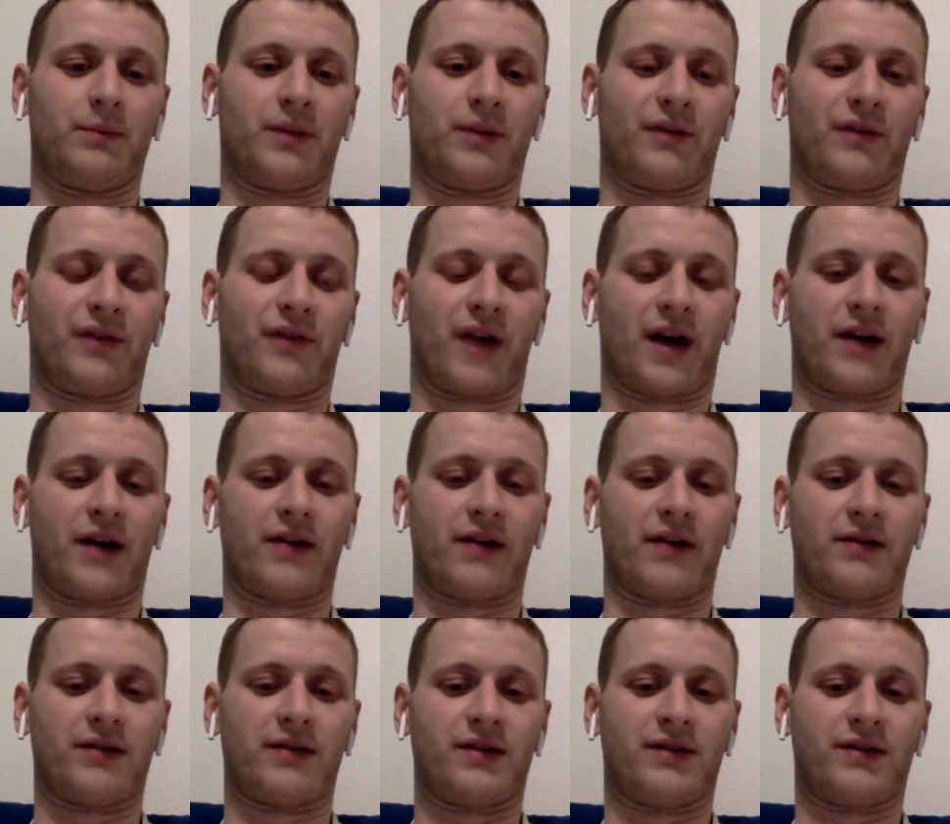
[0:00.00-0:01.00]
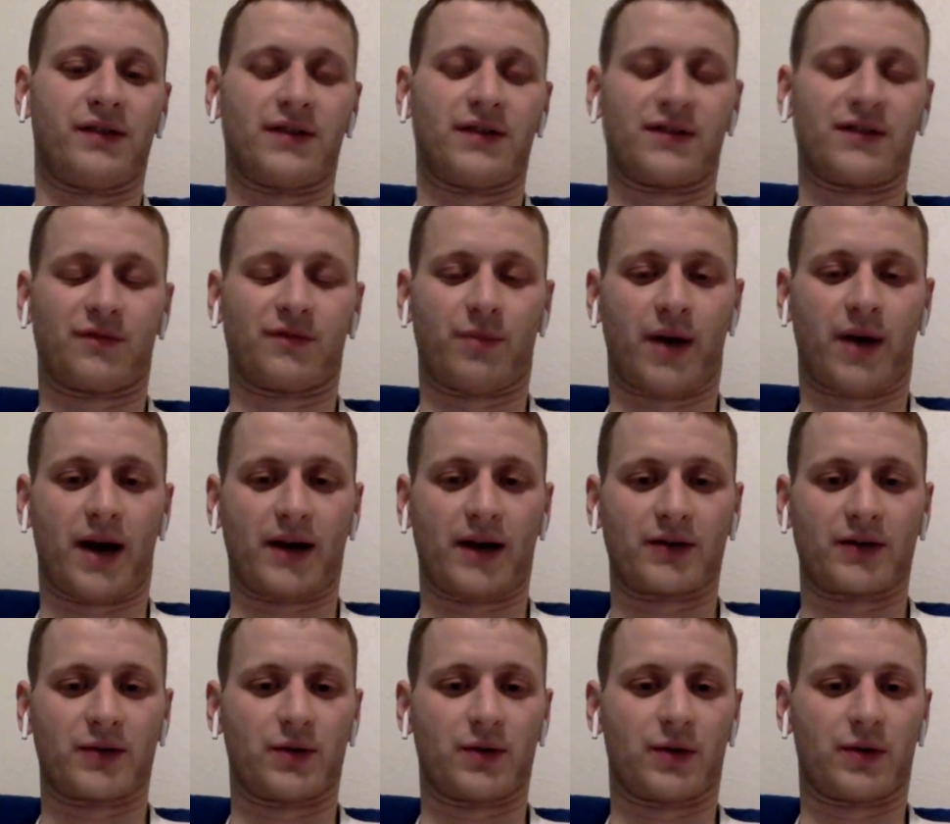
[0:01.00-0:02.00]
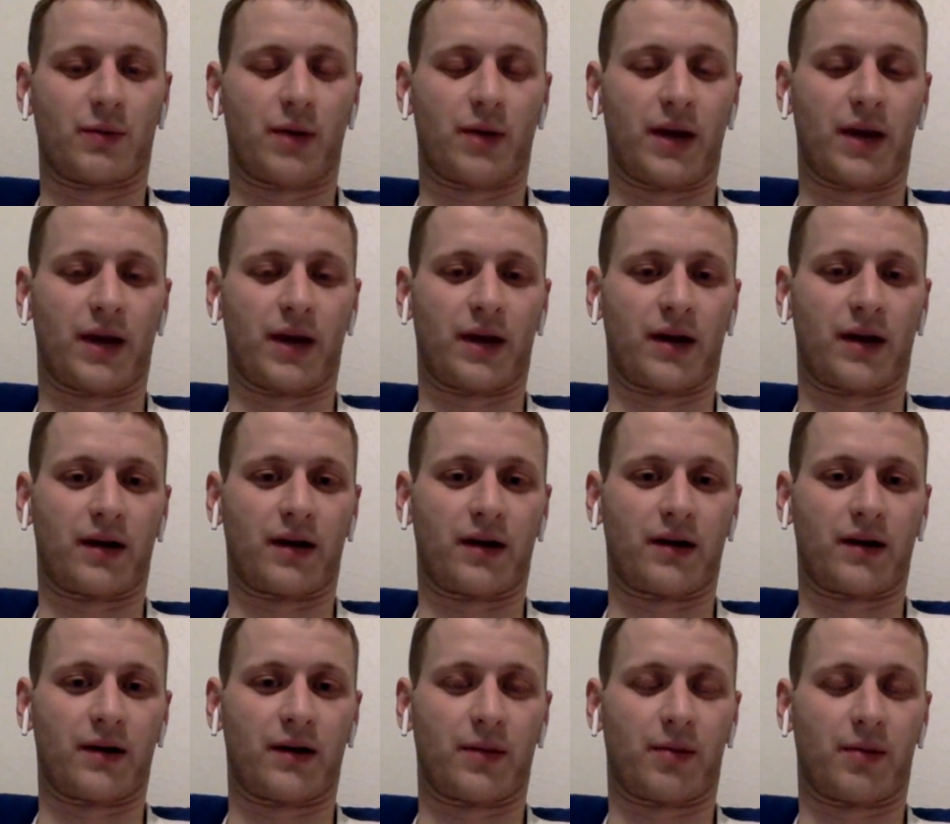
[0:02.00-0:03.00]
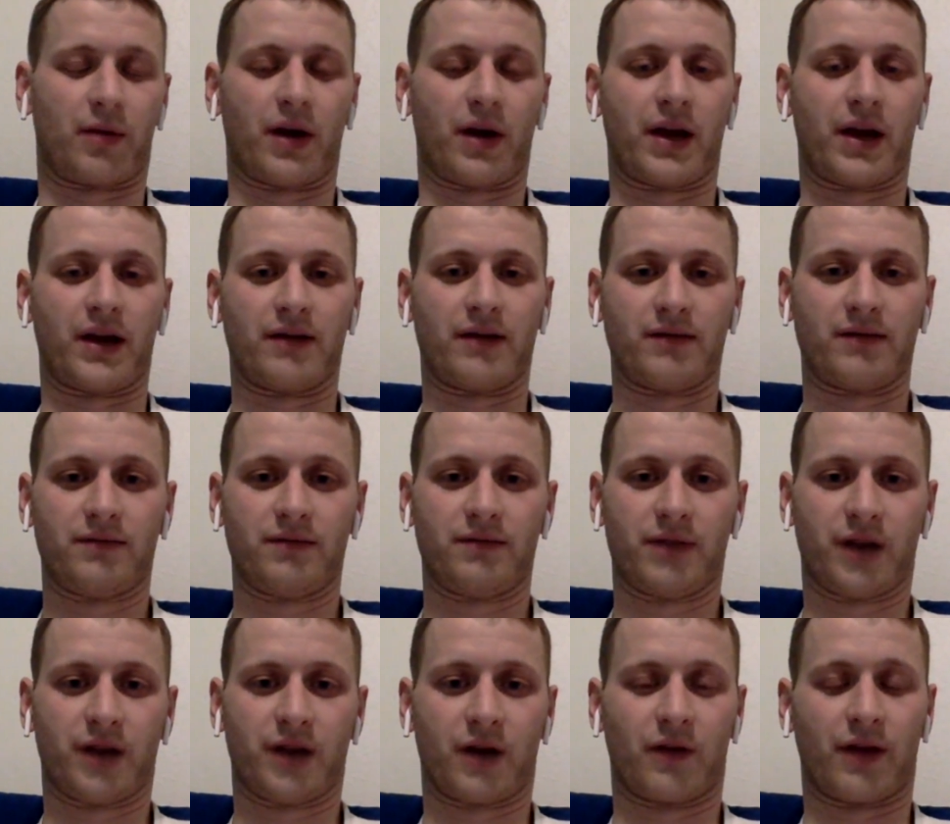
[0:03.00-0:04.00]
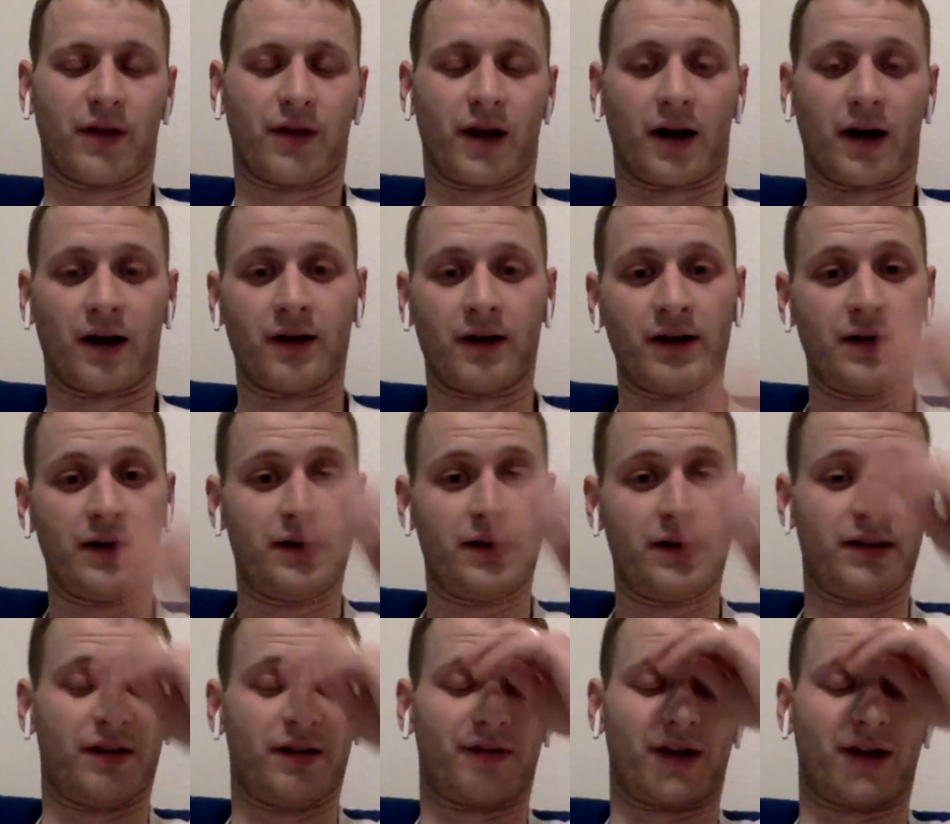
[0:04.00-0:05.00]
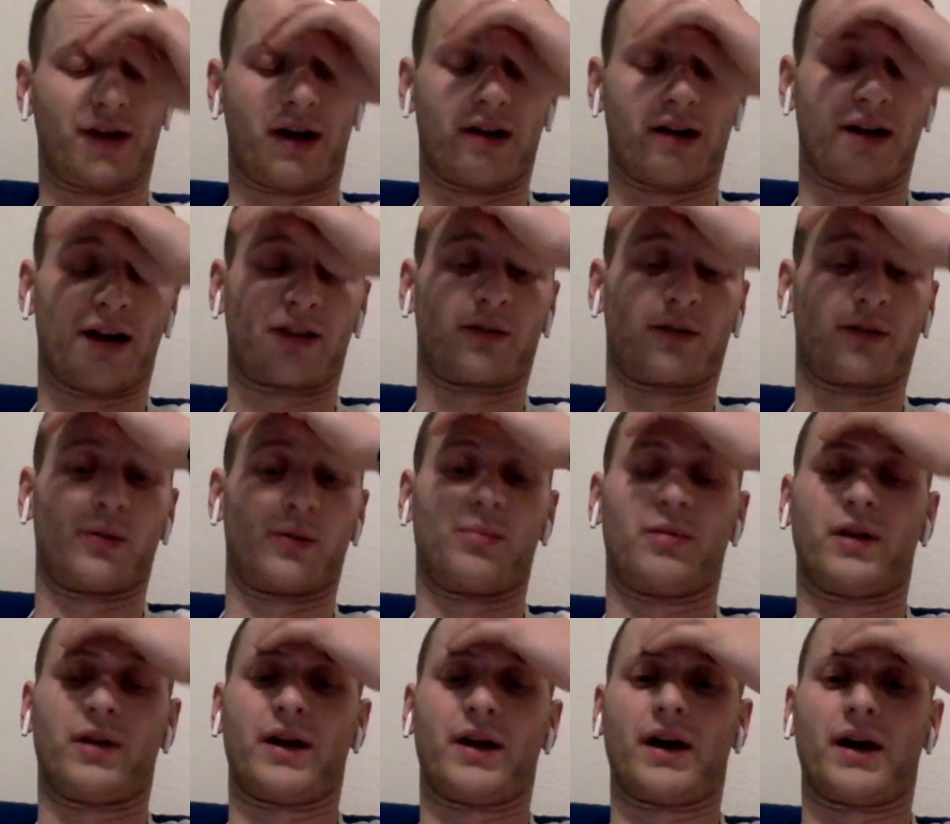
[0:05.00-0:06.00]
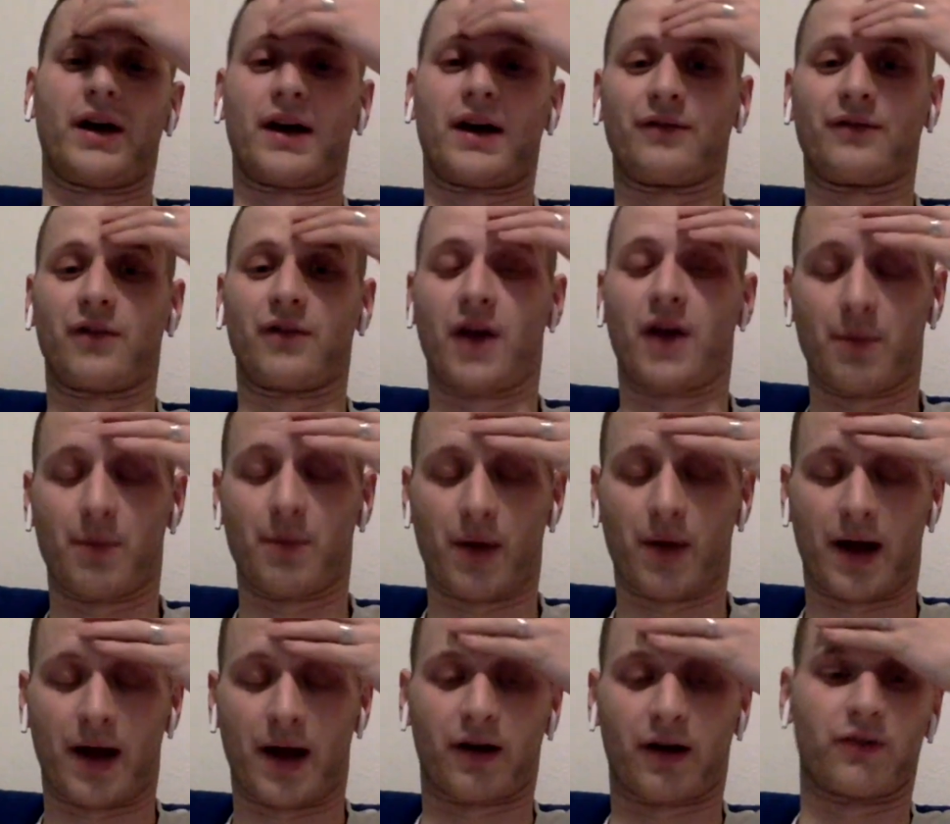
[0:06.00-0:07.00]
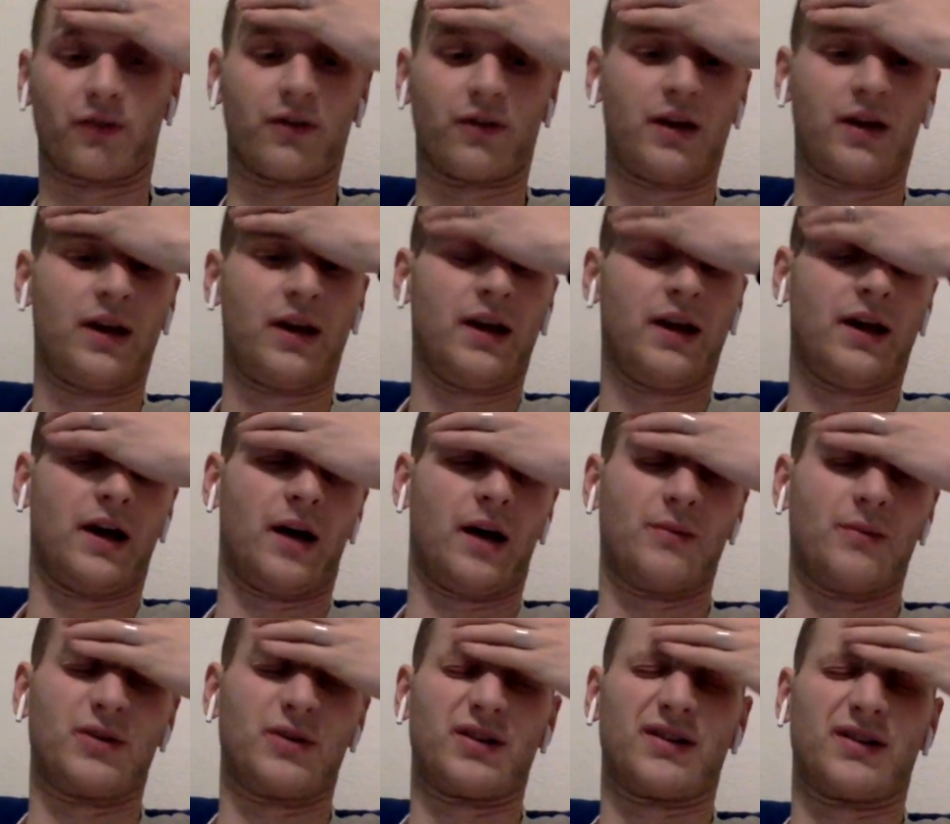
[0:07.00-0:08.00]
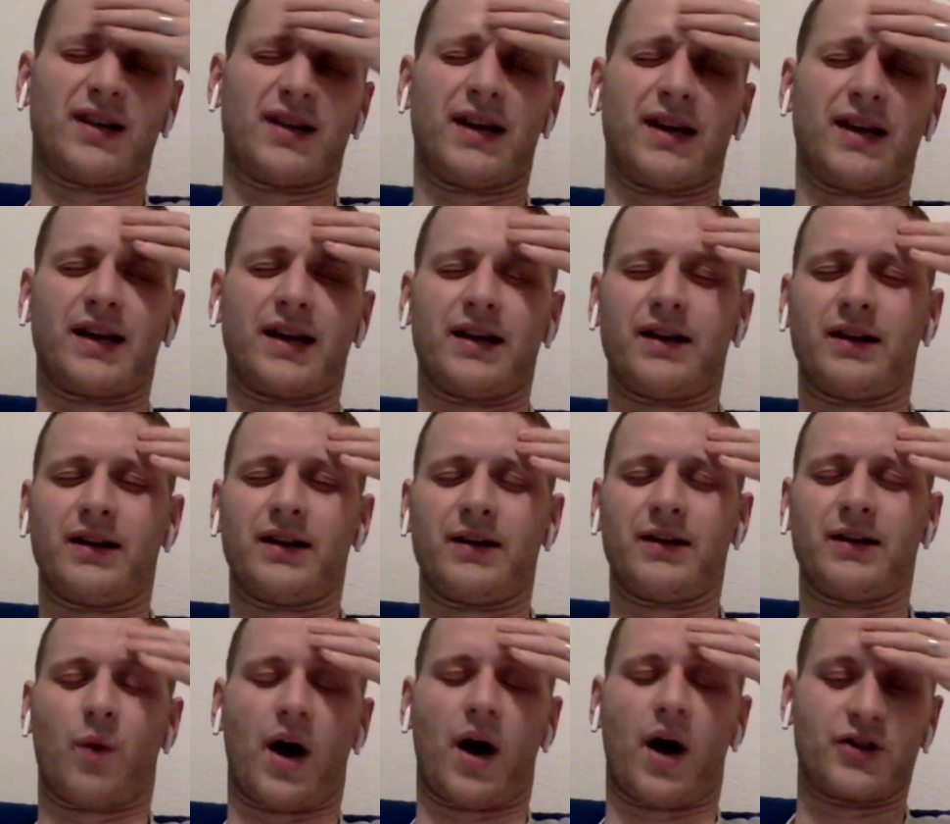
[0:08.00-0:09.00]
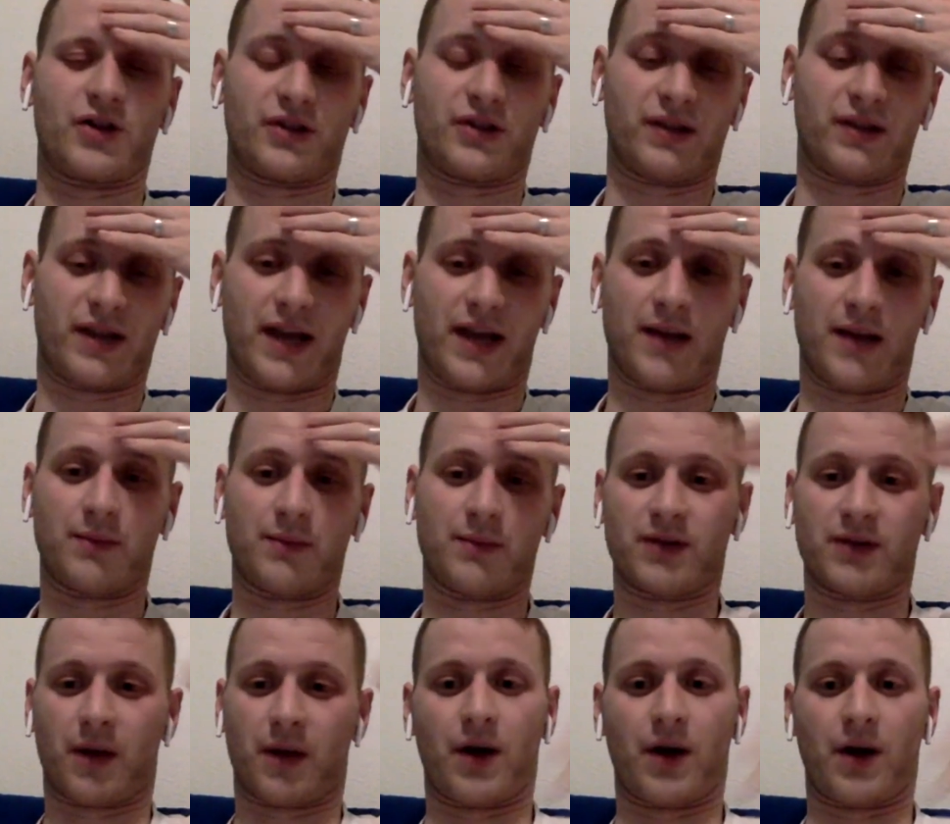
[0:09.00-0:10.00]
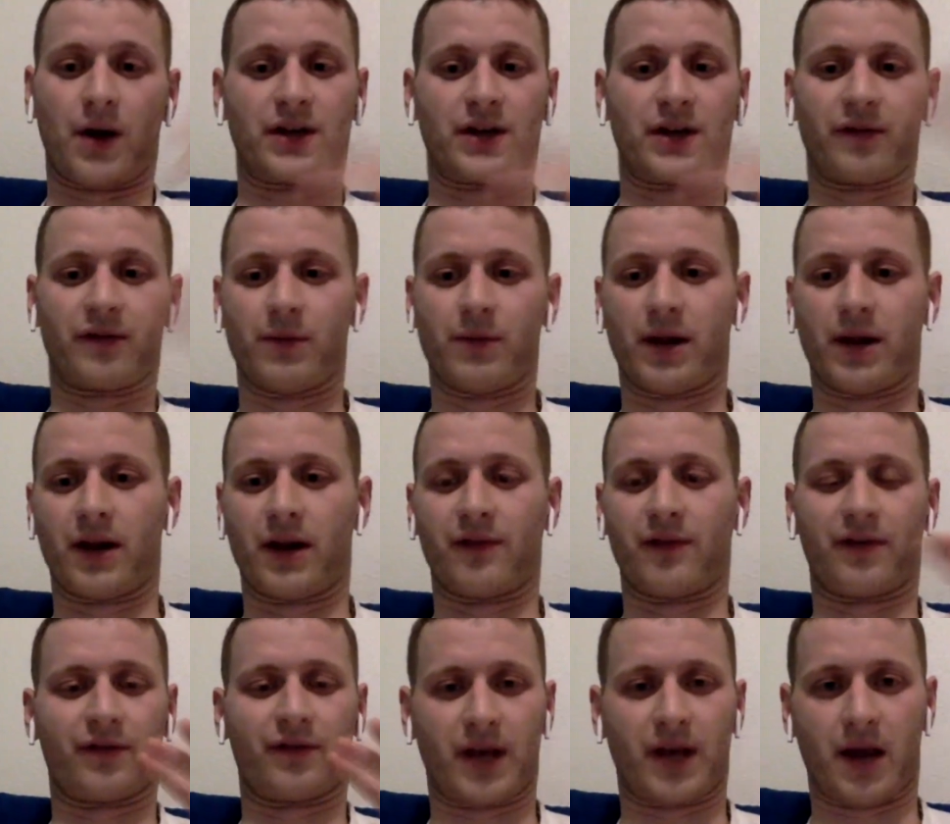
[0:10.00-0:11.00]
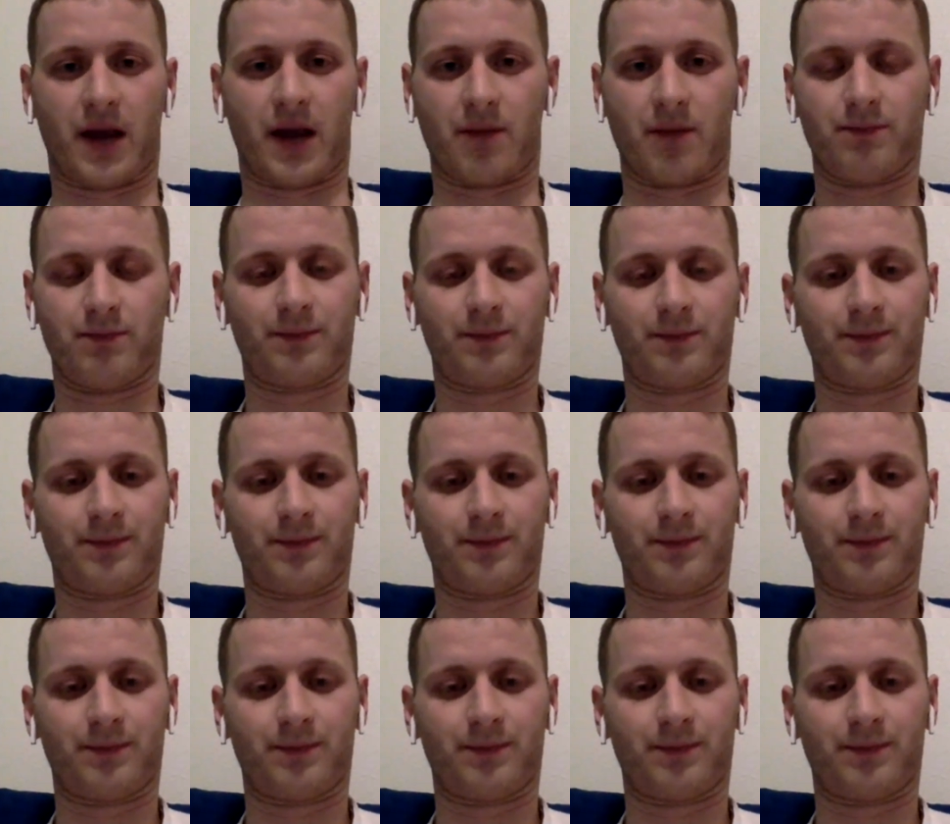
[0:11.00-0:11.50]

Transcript: They've got defensive backs who can make a play here and there. They've got an excellent play out of linebackers. I'm just saying it, watching the games, I watch every minute of every game.